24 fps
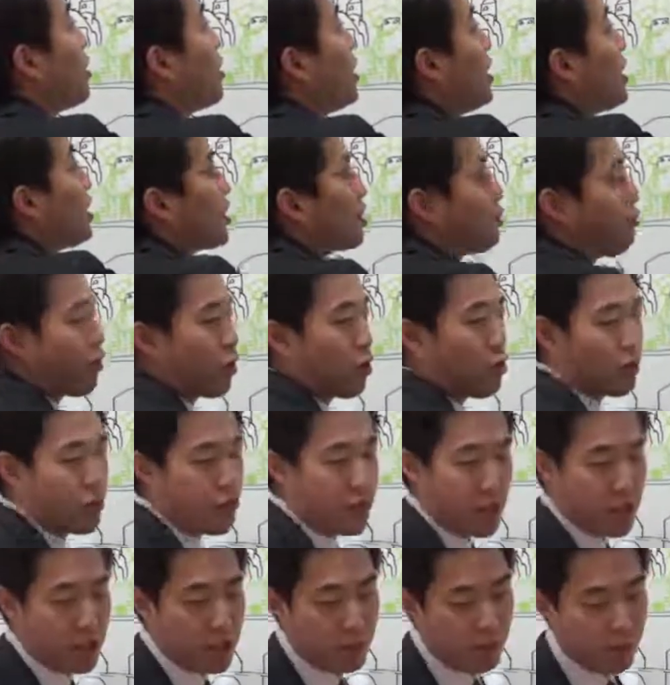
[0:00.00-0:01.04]
this
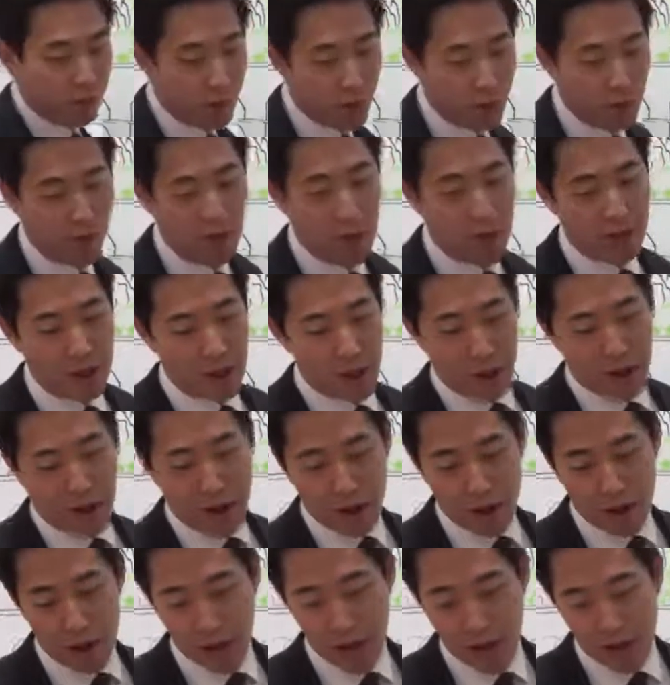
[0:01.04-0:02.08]
verse doesn't prove that they're
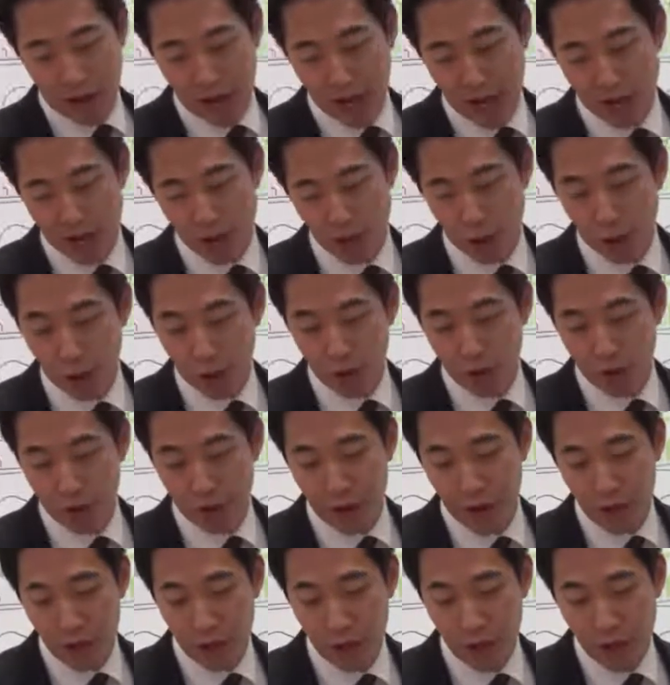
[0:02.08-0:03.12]
carrying Cain's
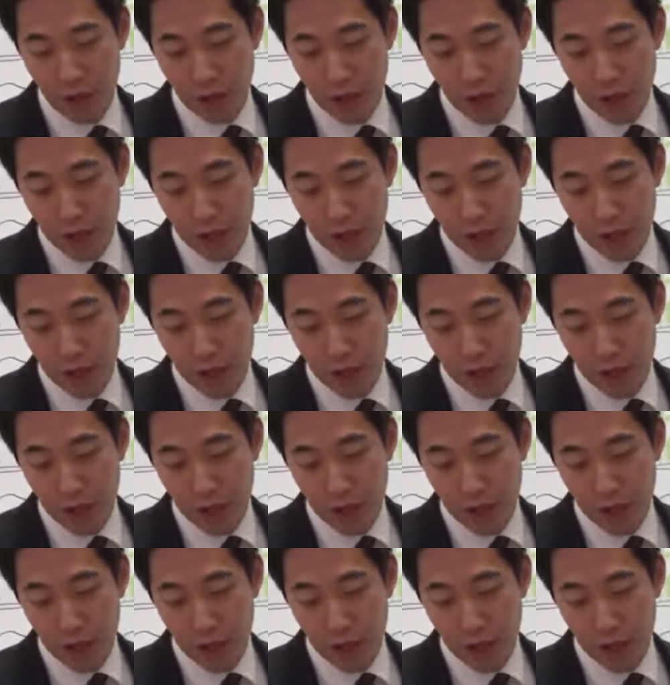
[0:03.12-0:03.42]
worldview.